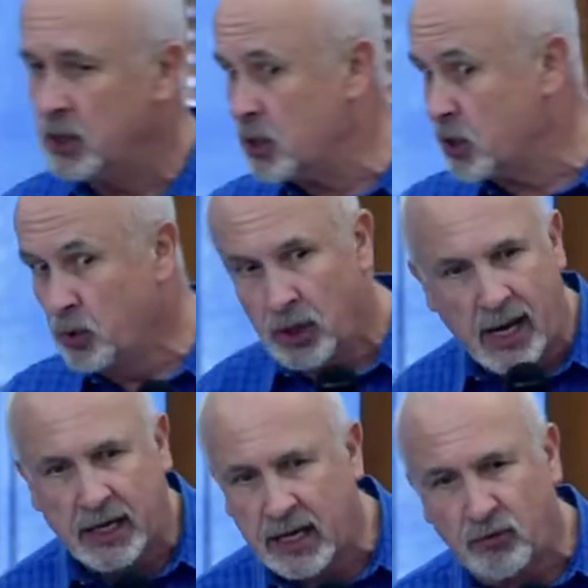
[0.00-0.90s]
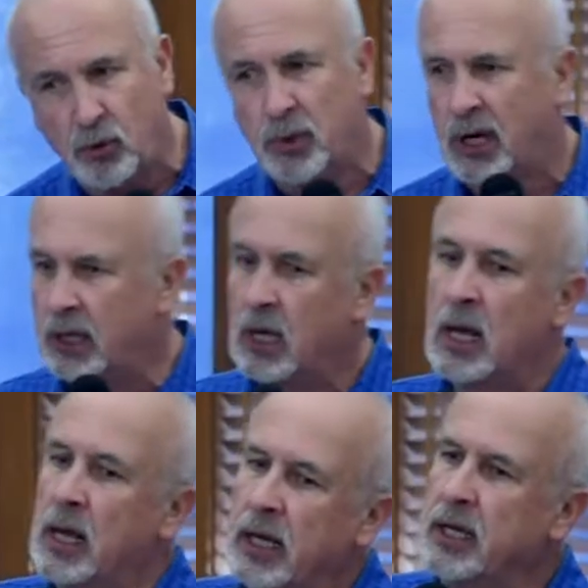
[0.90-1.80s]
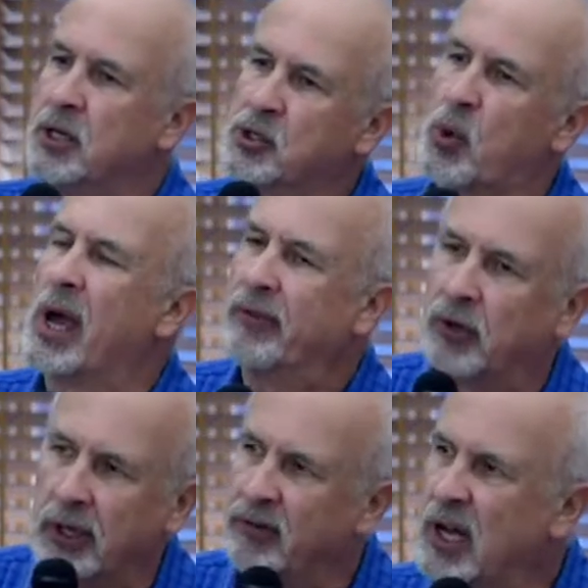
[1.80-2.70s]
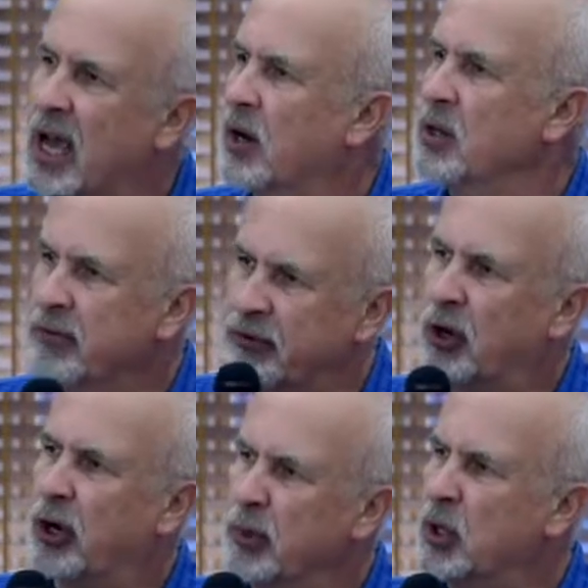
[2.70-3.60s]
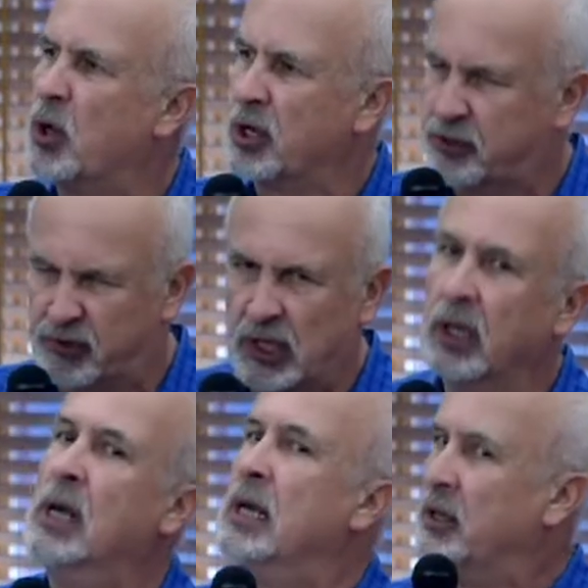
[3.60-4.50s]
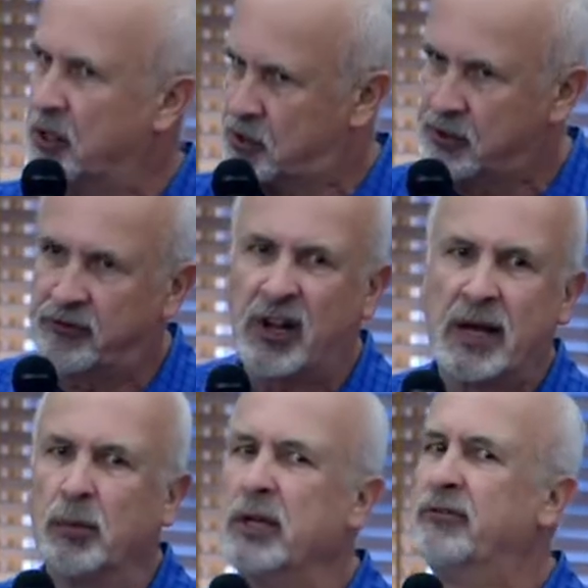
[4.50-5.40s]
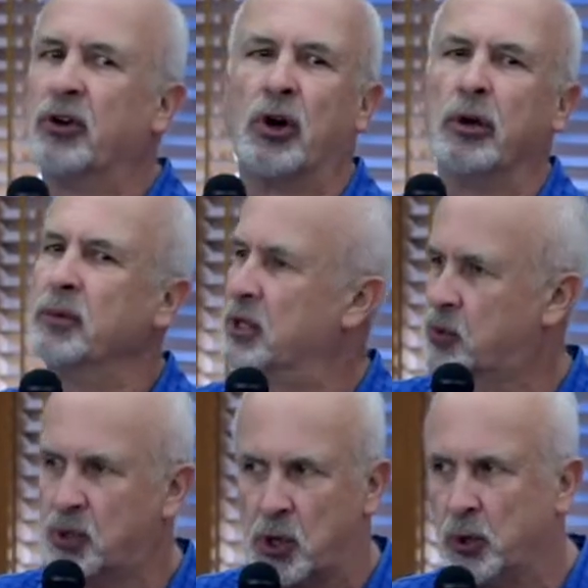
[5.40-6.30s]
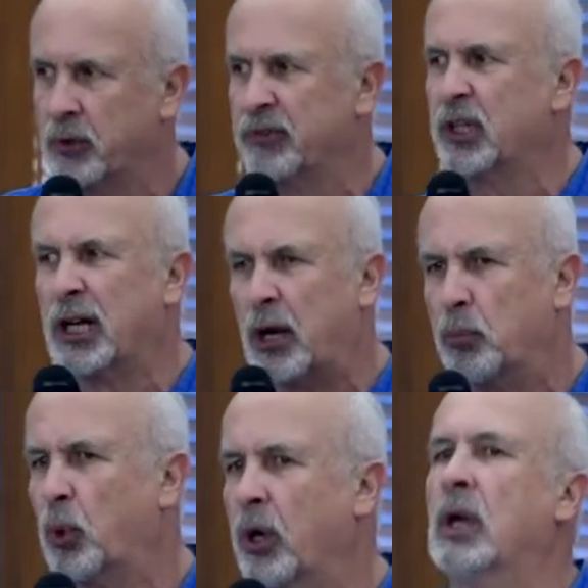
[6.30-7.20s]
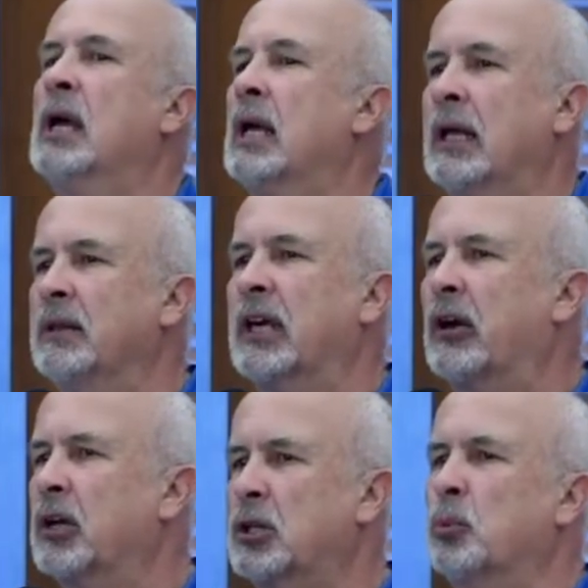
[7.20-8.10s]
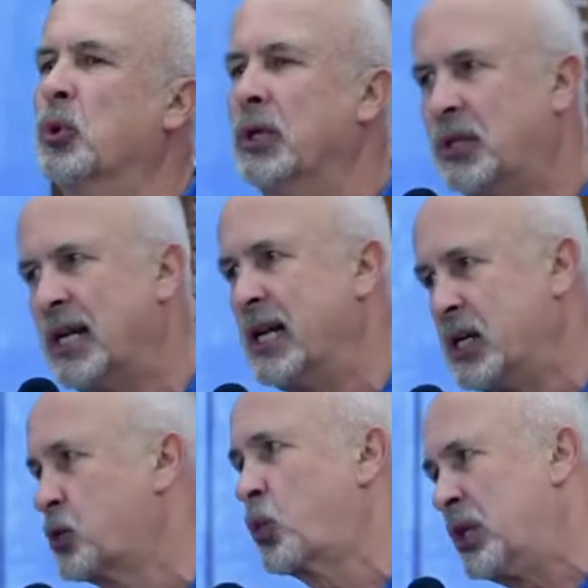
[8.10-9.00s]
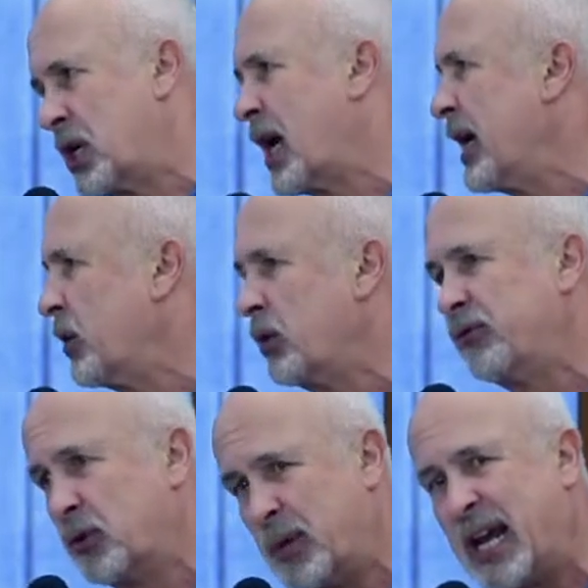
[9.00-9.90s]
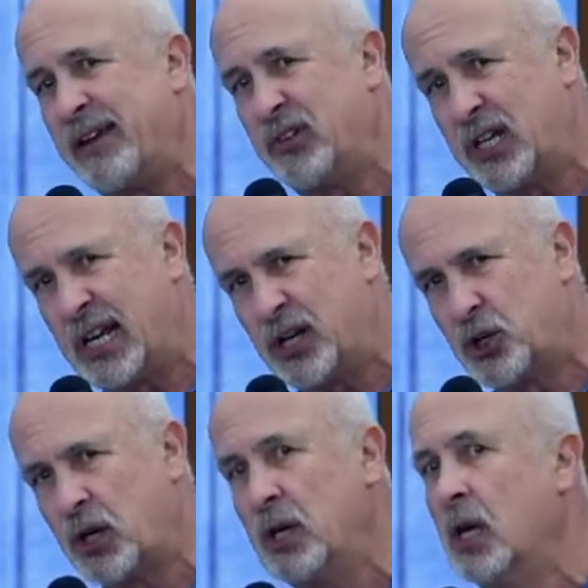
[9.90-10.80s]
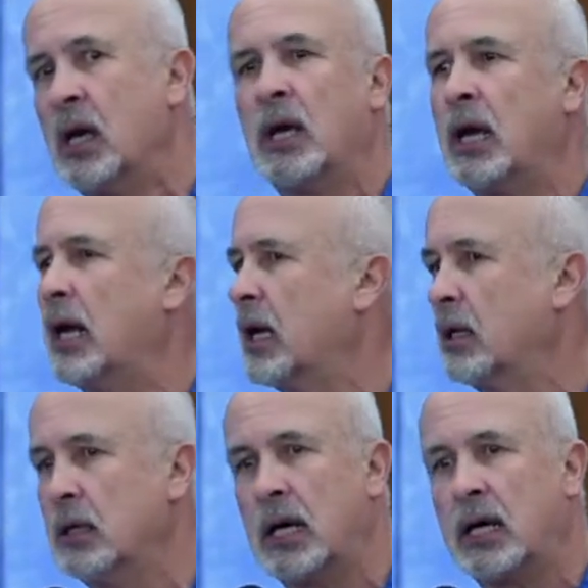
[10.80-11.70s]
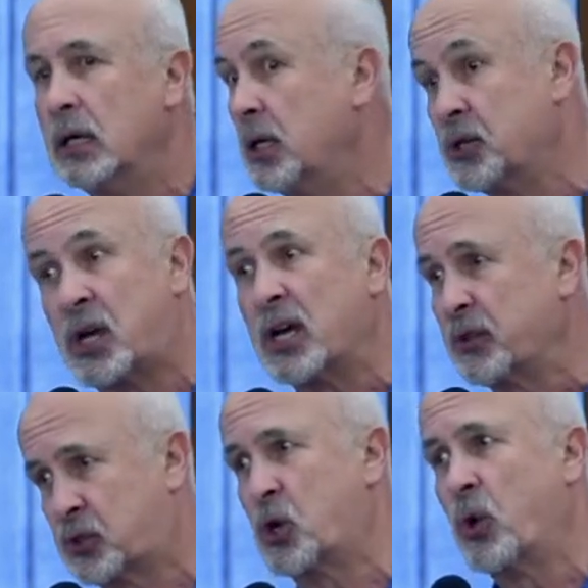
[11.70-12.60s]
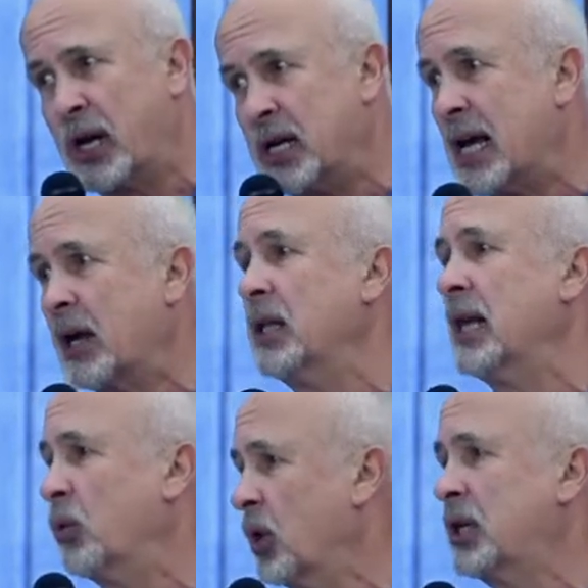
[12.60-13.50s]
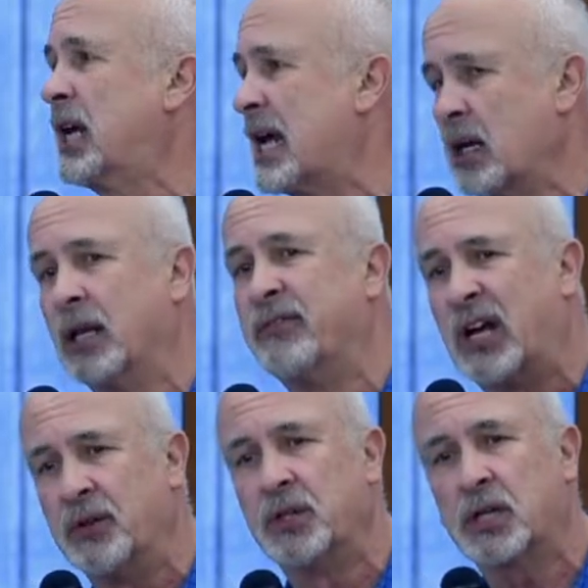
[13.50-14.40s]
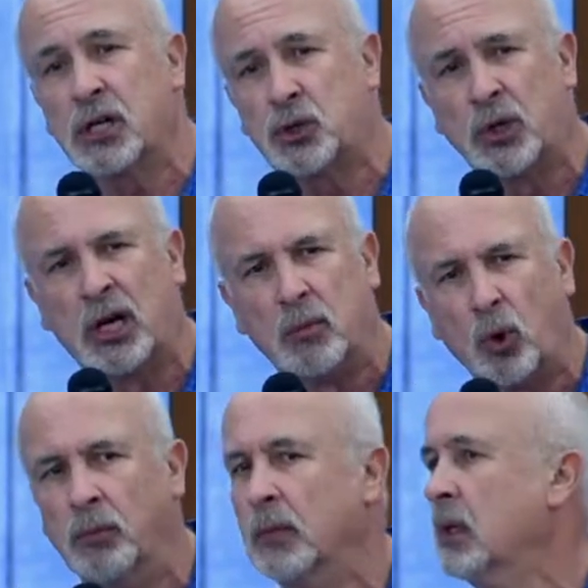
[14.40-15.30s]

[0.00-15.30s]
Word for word: you know, like everybody, he and his wife are living out on the farm in Hallsville. This is family farm. This was Hooterville Airport. They're at the point that he's retired from aviation and, and his health's going down and they really can't live out in the country anymore.